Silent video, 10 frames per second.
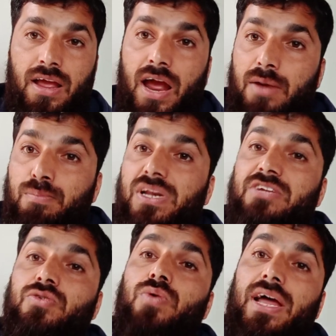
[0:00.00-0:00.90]
And
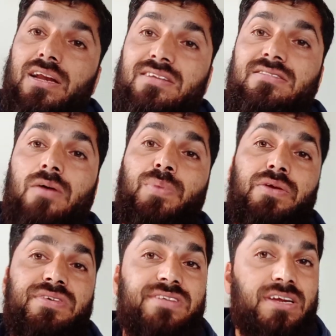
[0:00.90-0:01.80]
please do analysis of
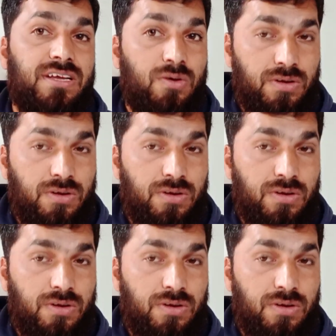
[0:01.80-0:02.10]
previous year